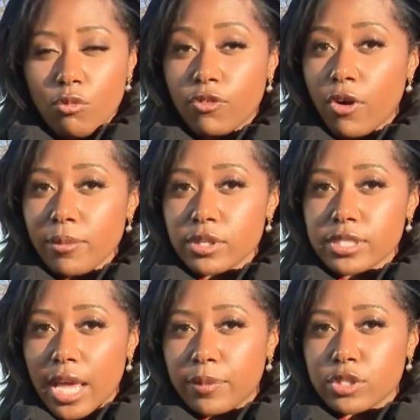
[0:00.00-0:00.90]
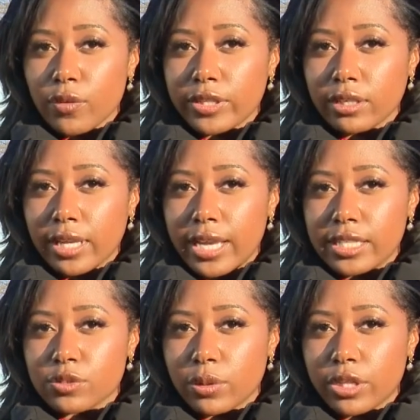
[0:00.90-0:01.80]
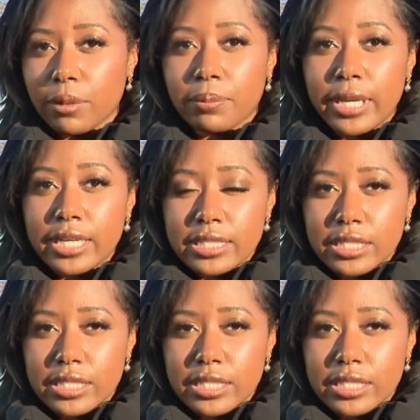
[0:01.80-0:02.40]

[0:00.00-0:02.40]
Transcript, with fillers: Well, farmers say preserving their land is one of their biggest